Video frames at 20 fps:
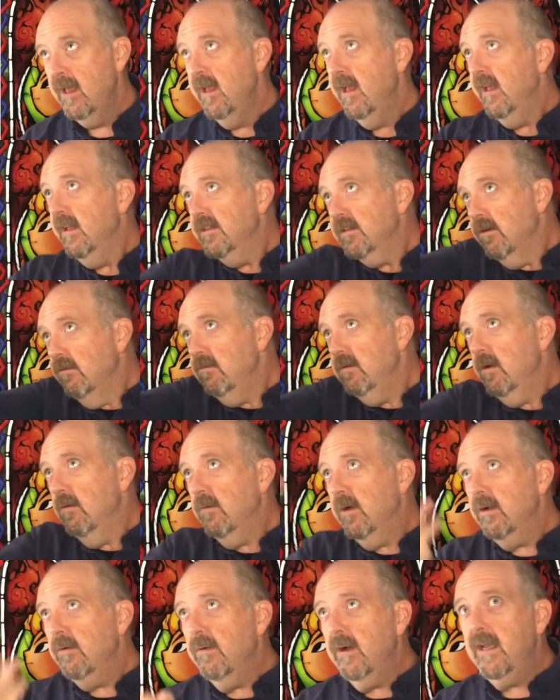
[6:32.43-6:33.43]
So,
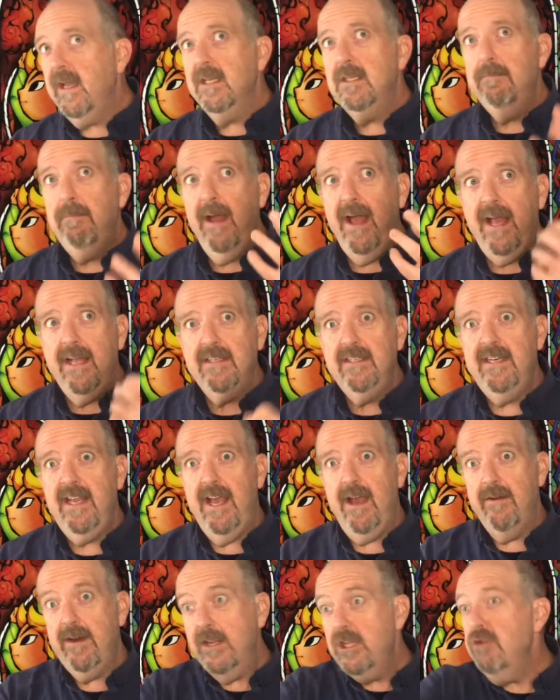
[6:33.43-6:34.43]
what gets passed
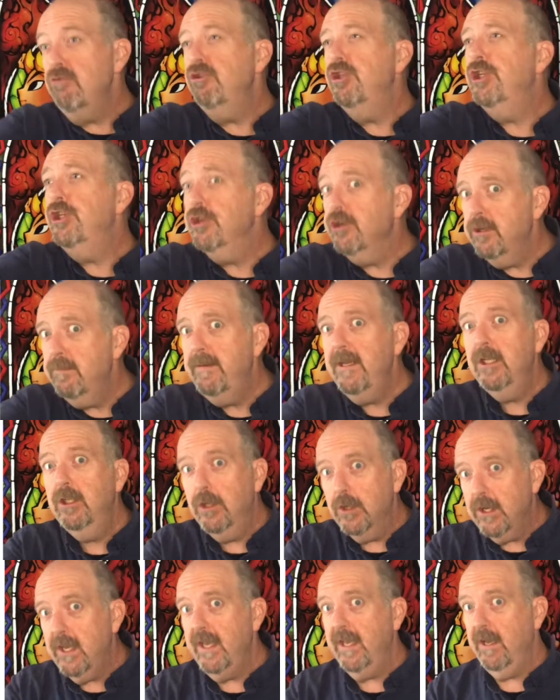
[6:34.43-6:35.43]
down. And you should be
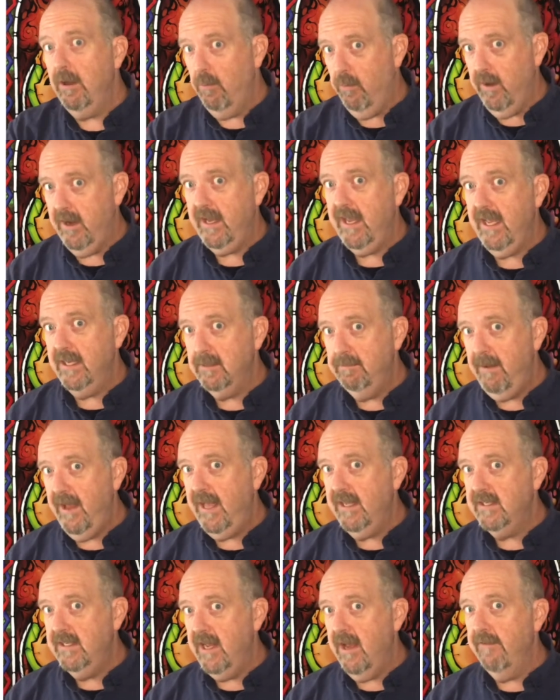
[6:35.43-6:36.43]
looking at what gets
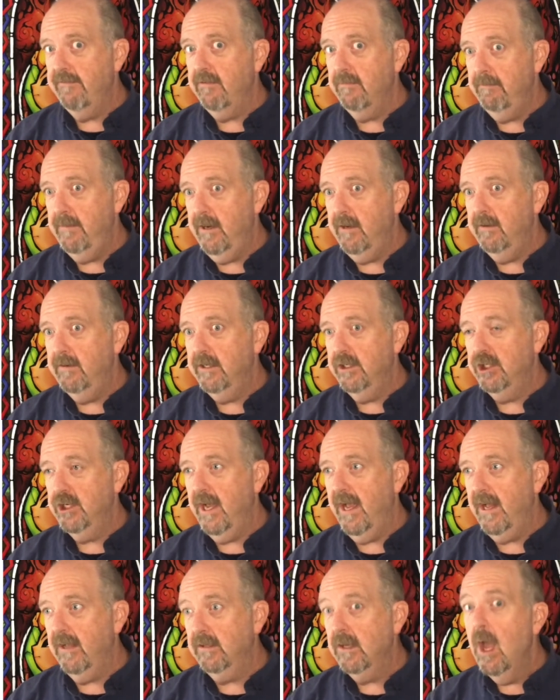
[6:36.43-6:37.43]
passed down from parent to
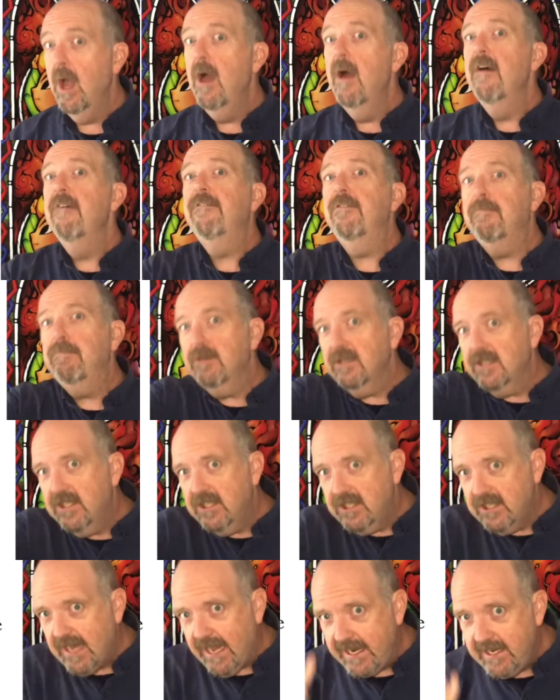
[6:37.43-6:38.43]
child for
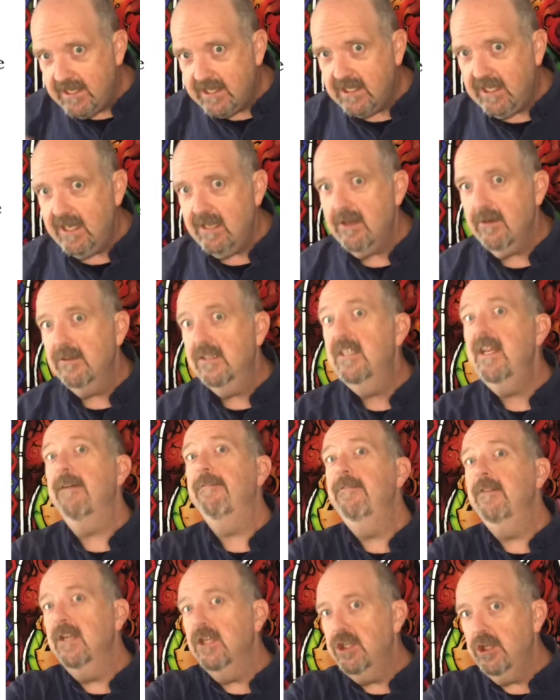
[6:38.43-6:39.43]
precisely those
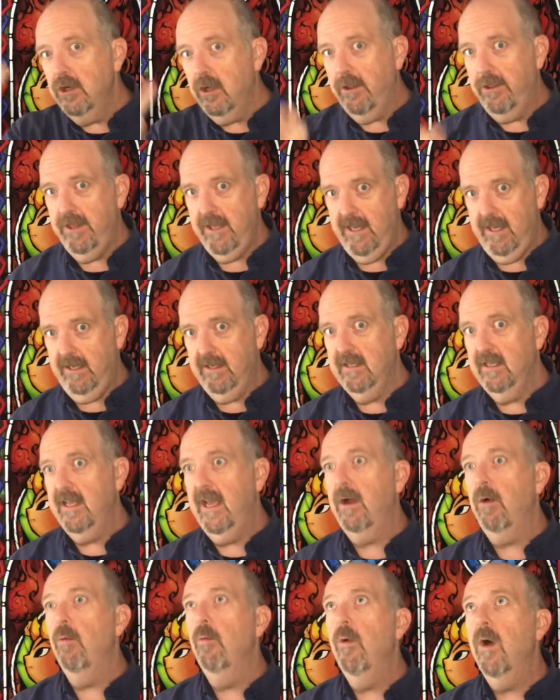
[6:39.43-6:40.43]
definitional things.
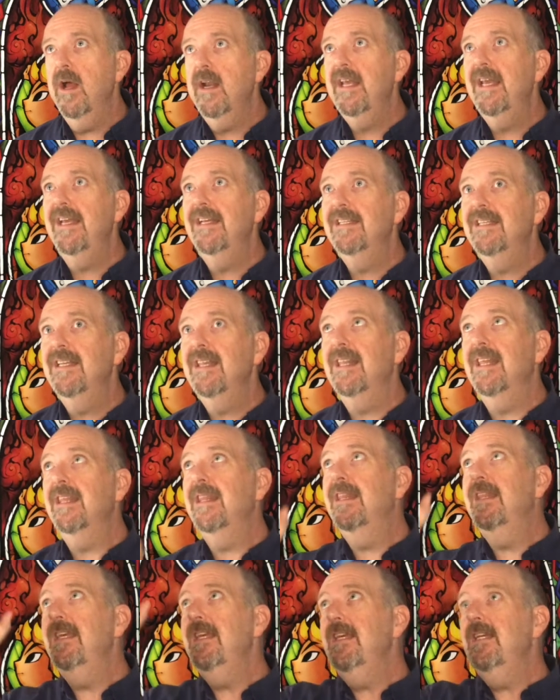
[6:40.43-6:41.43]
Like, what is it
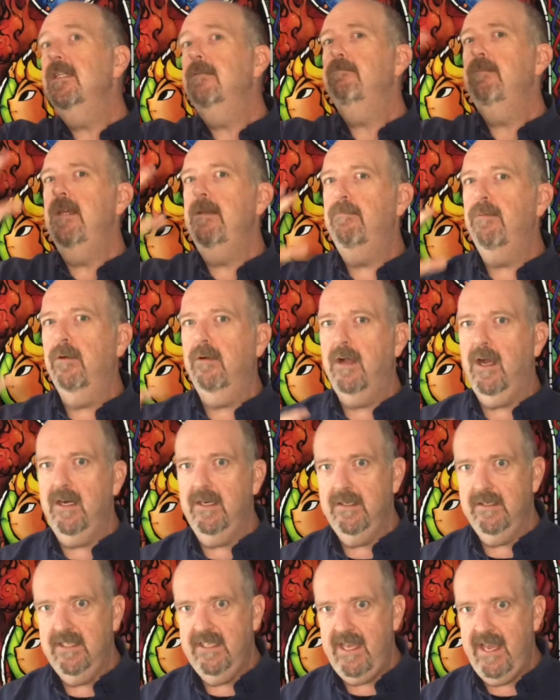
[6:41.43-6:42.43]
that these people are
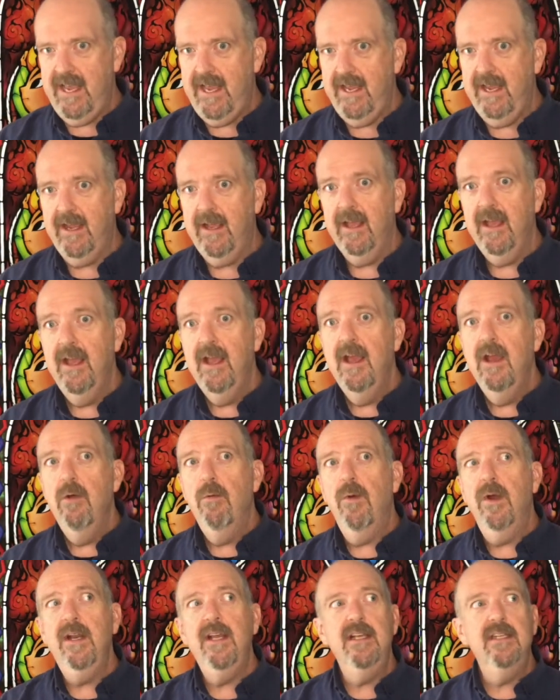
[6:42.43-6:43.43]
saying?
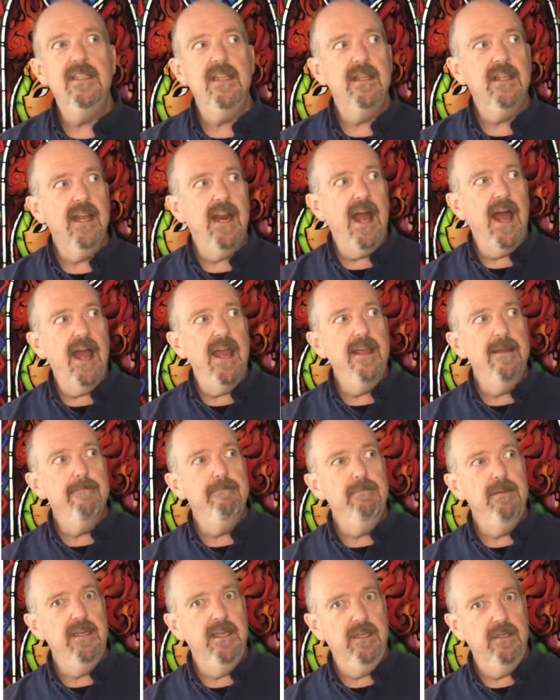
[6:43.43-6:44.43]
What is it that I am
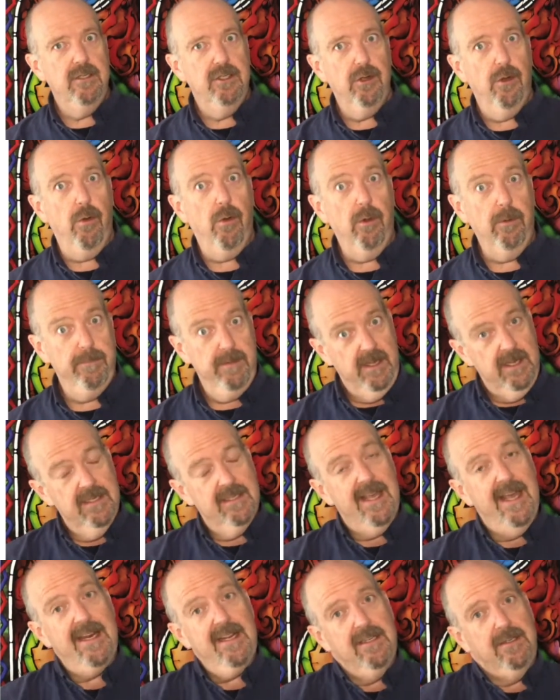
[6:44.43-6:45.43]
being told? Because
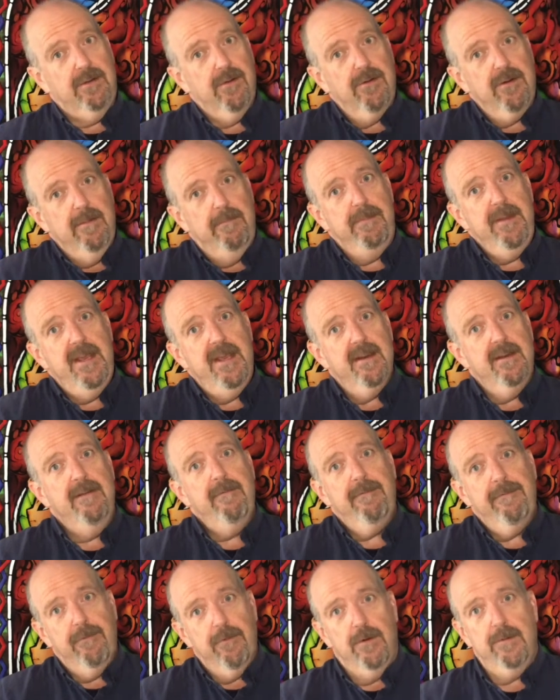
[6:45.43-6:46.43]
that is going to be an
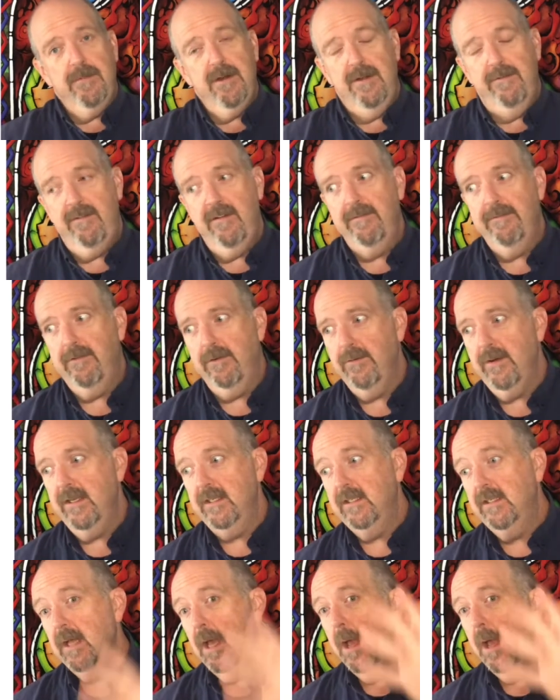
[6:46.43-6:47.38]
informative influence.